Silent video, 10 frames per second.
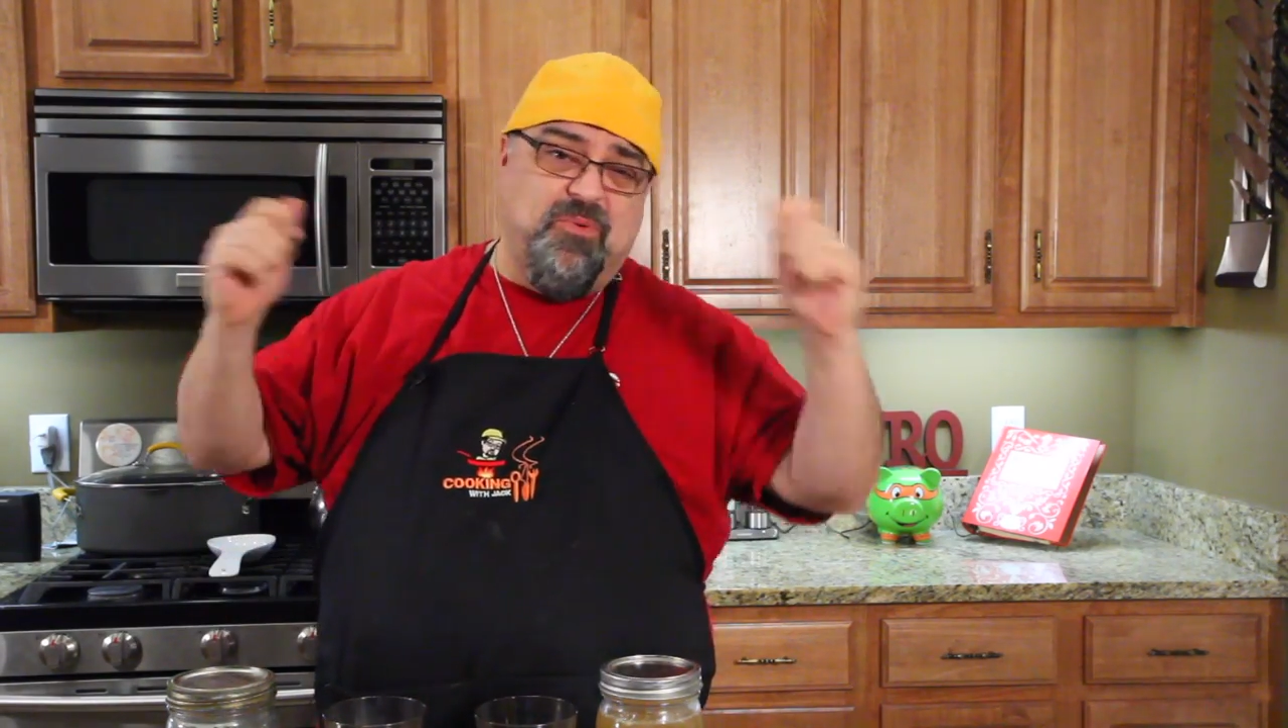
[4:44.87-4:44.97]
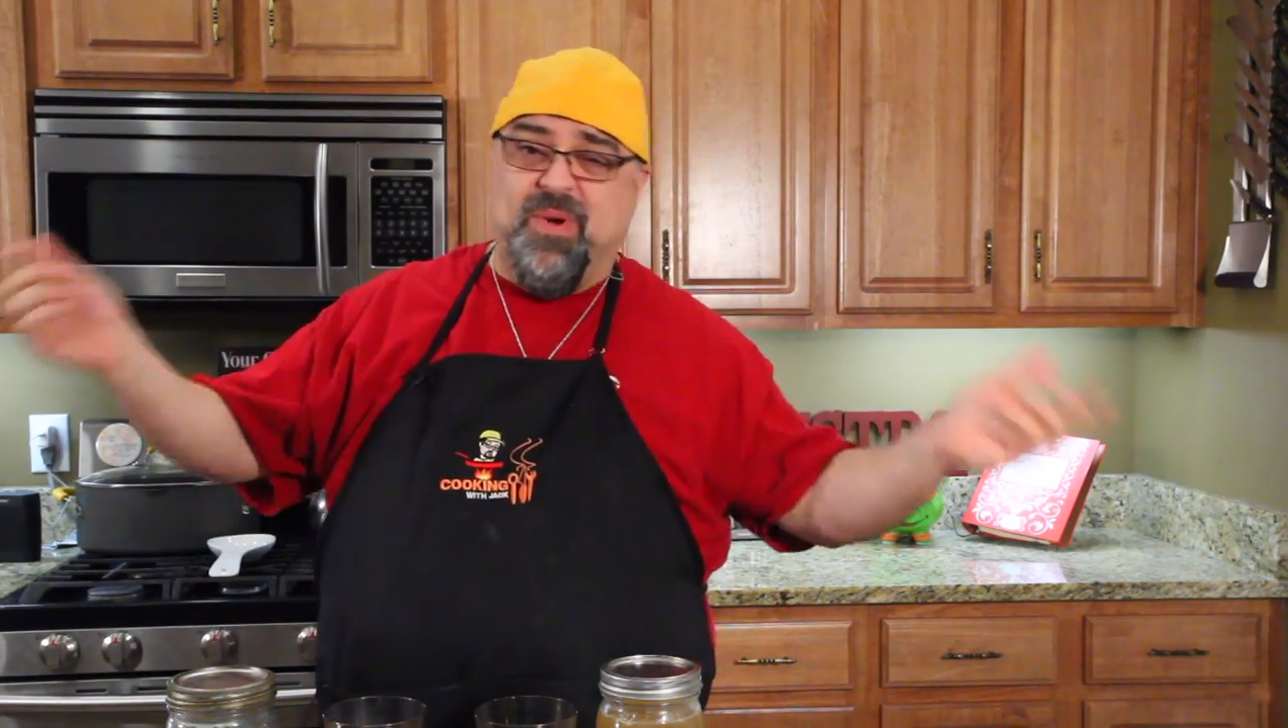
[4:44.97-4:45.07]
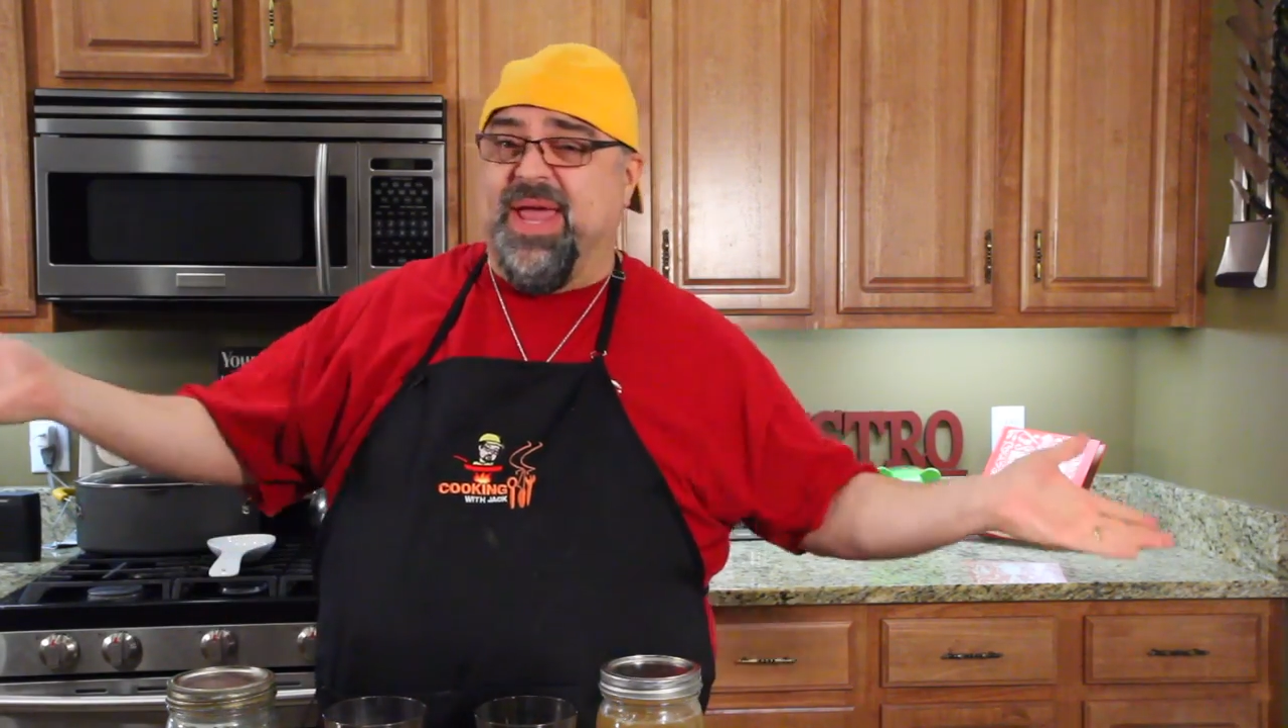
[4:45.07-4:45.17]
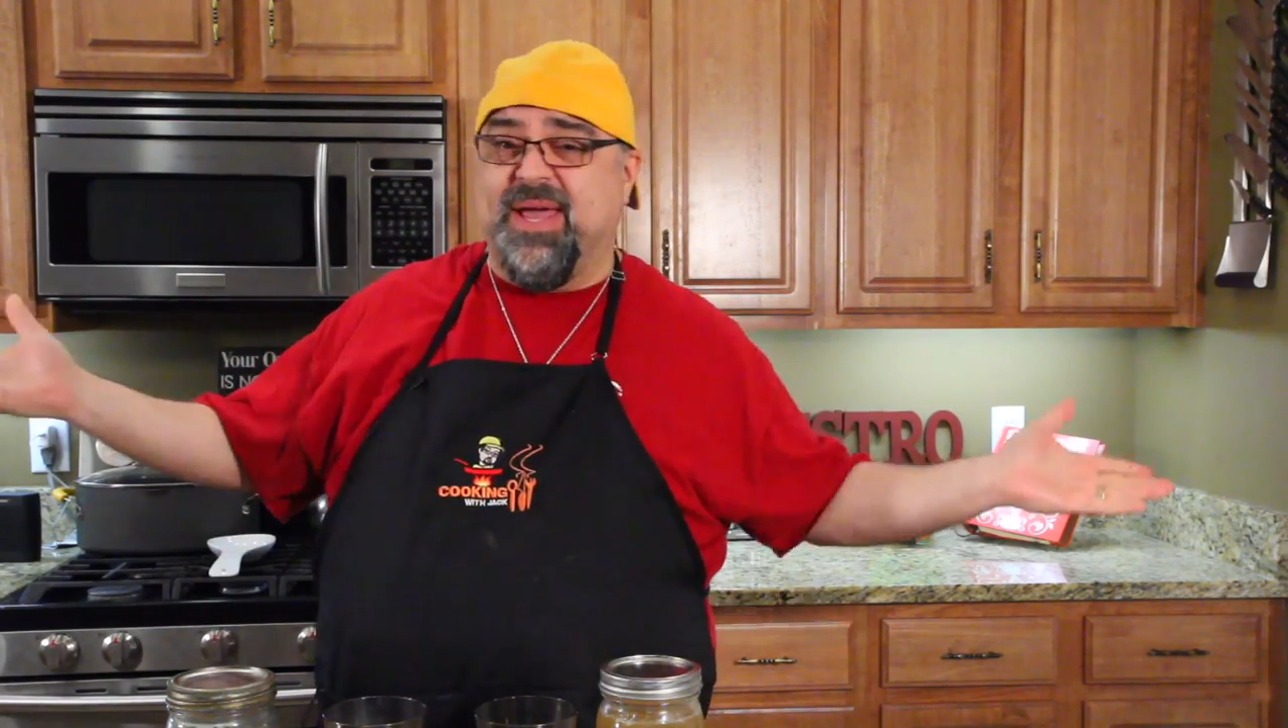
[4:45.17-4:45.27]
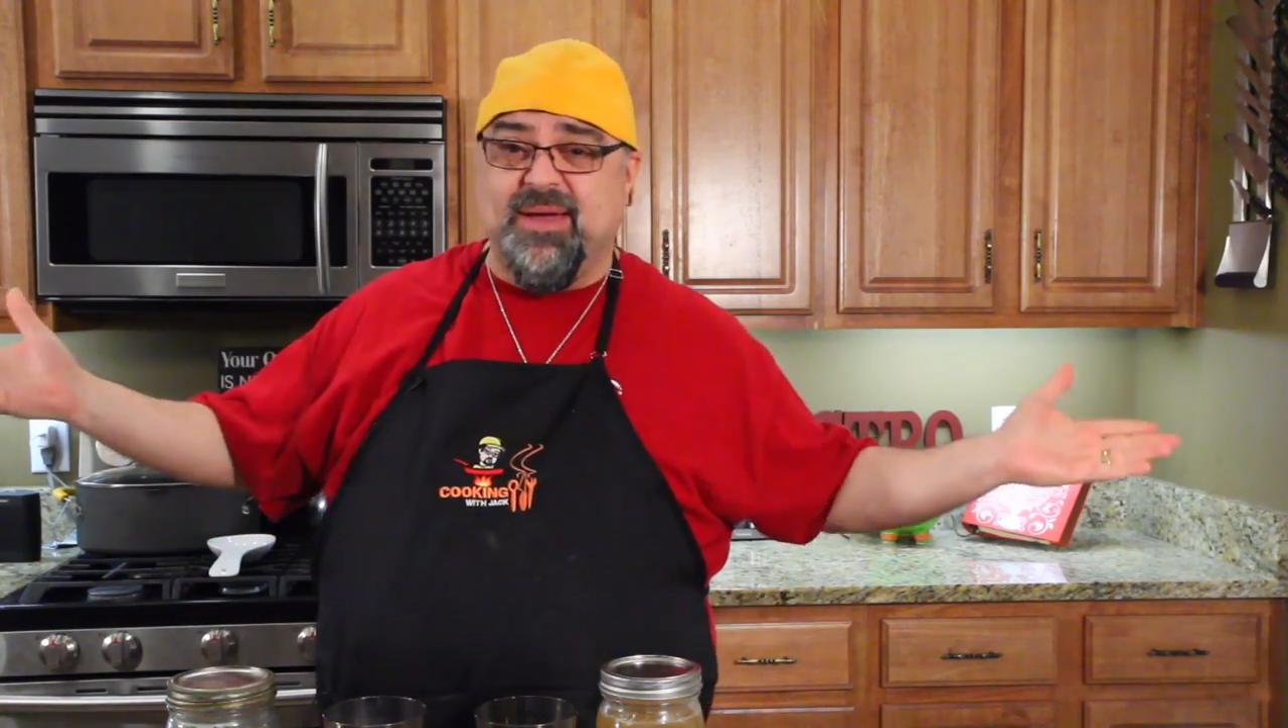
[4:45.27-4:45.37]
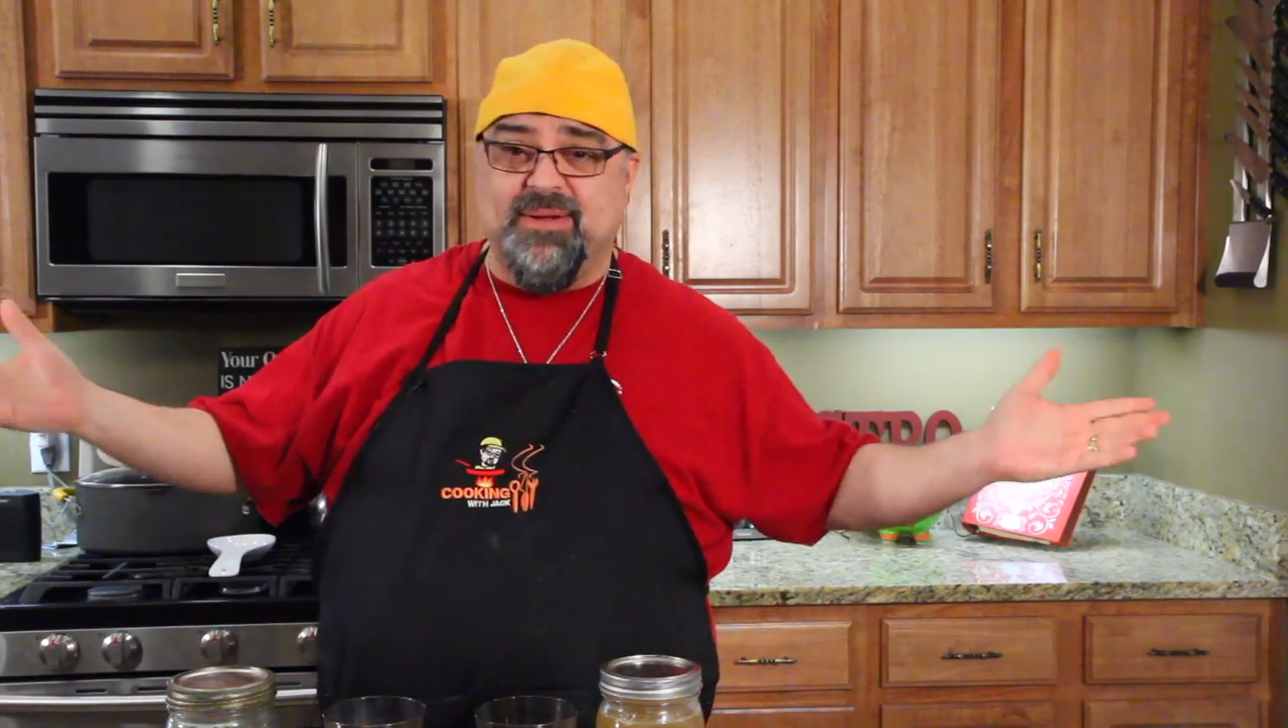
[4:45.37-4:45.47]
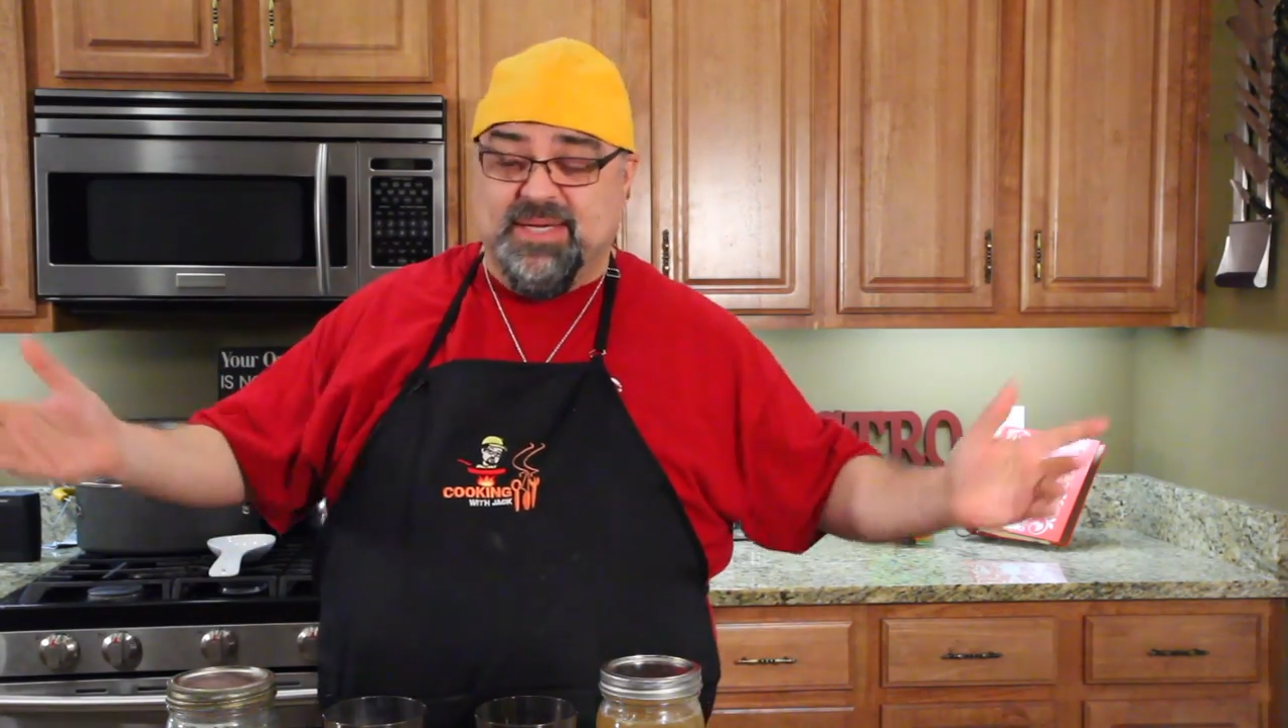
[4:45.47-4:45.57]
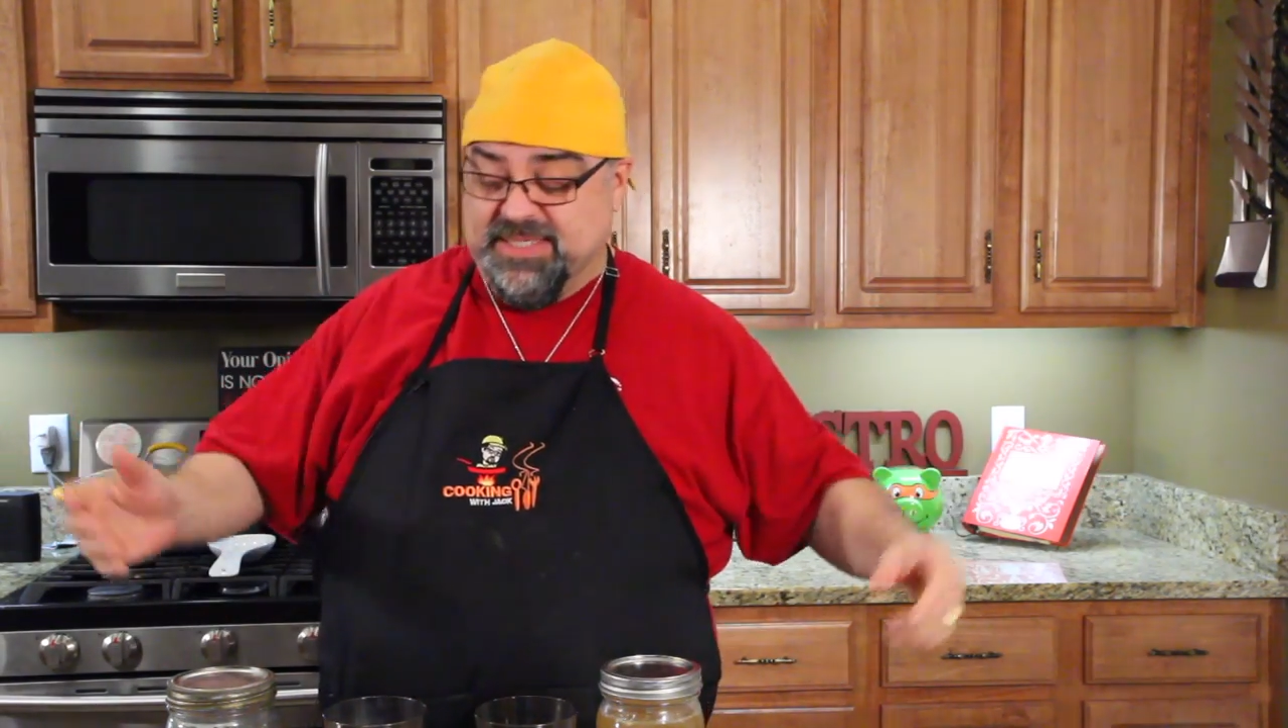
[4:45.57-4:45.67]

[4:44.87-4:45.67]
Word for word: weak.